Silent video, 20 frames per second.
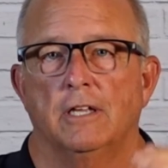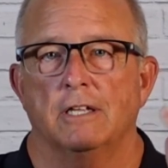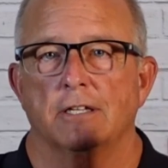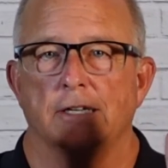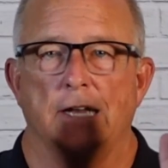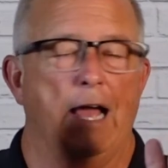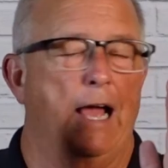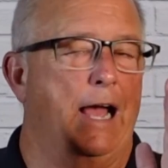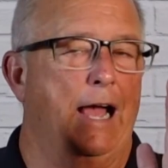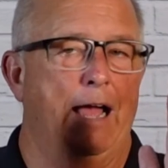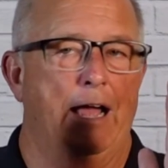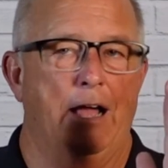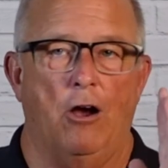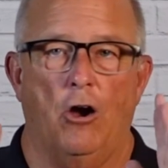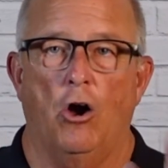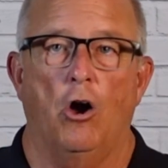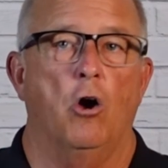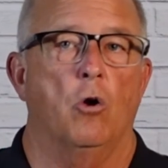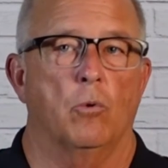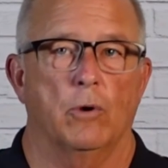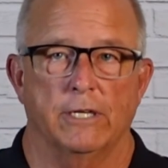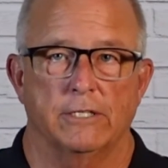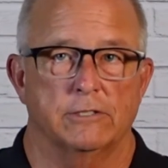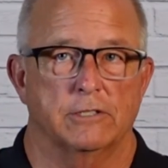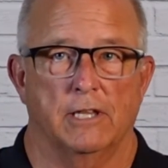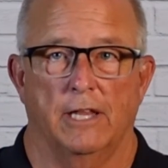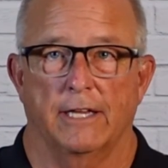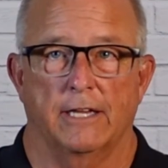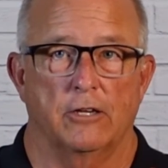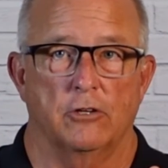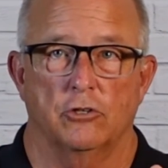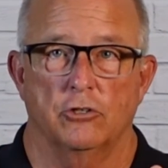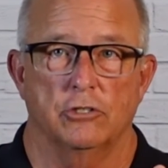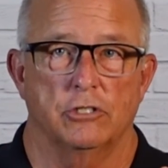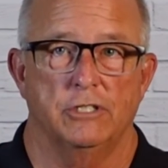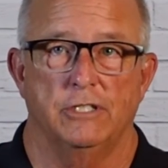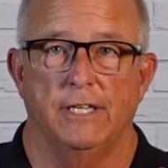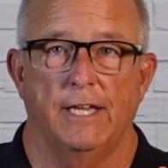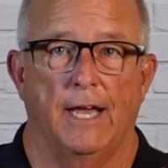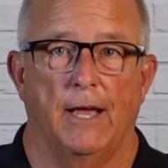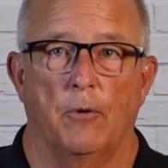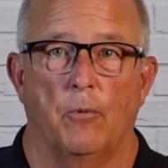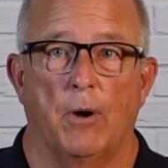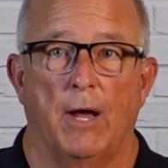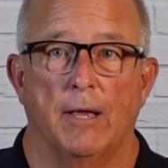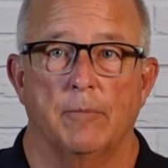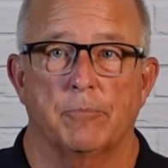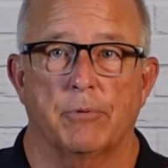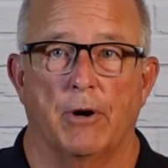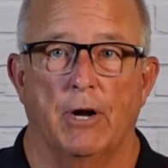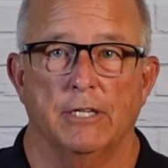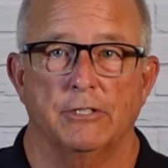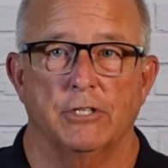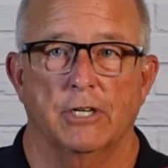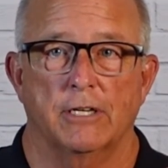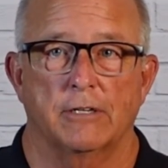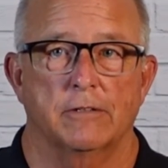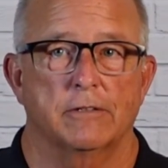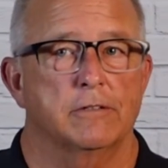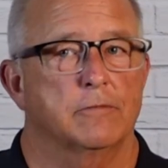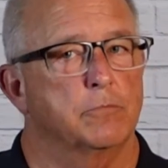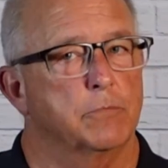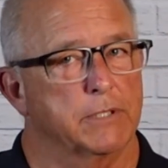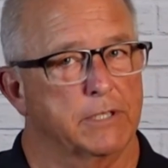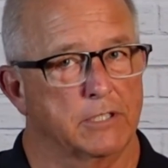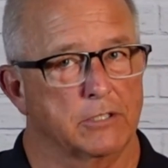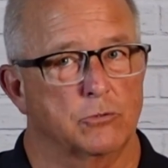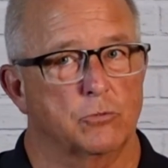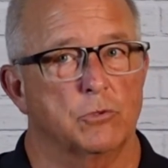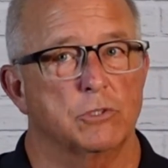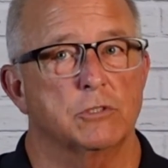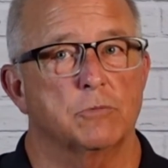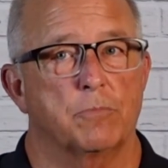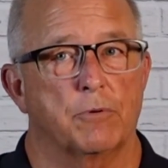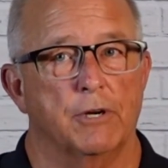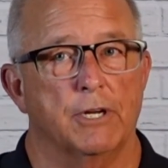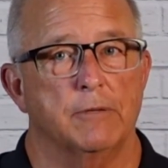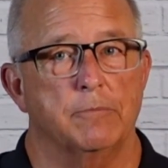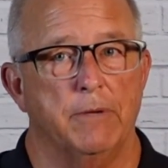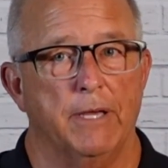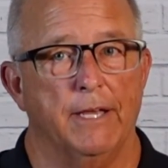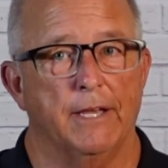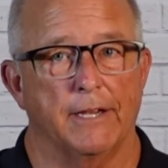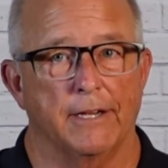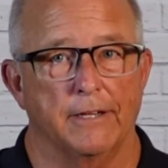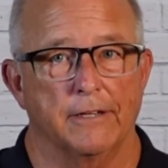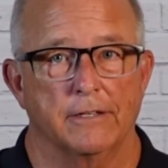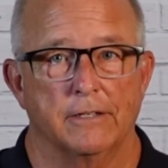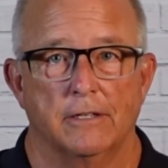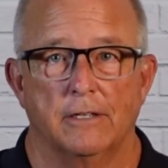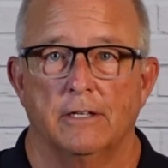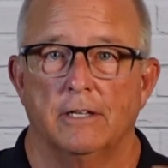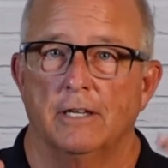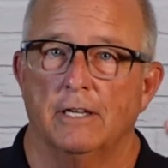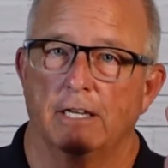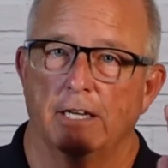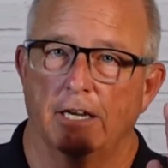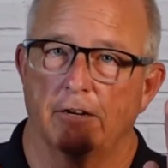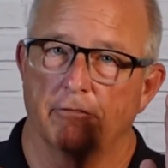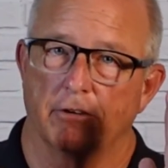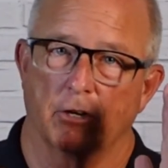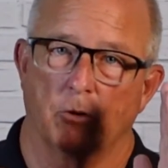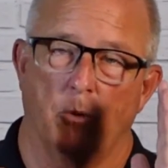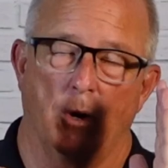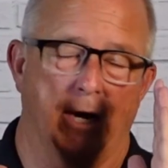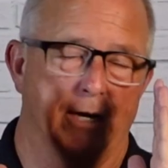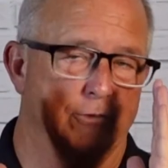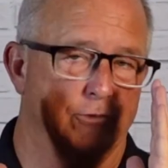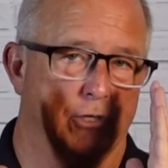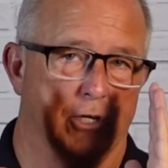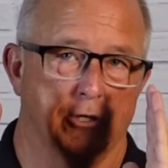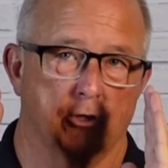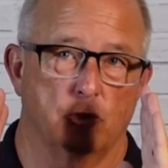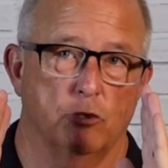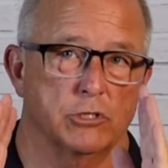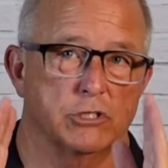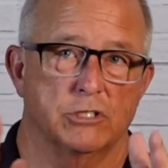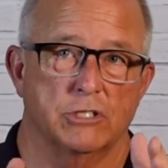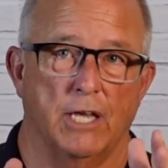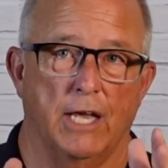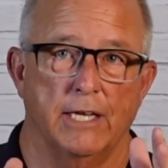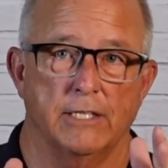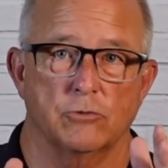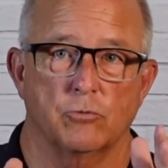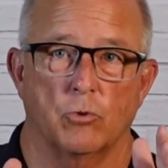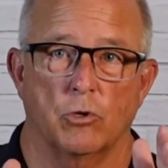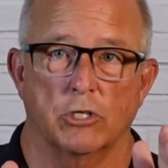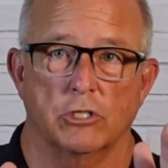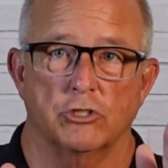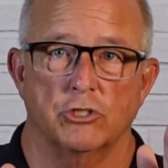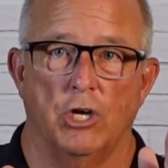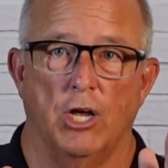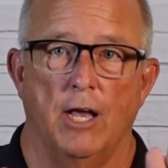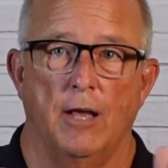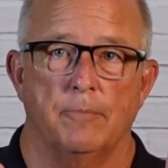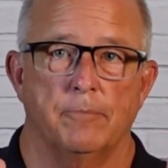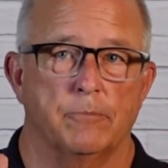Now, I always like a good DIY project, but this one's pretty big. It requires a good-sized workshop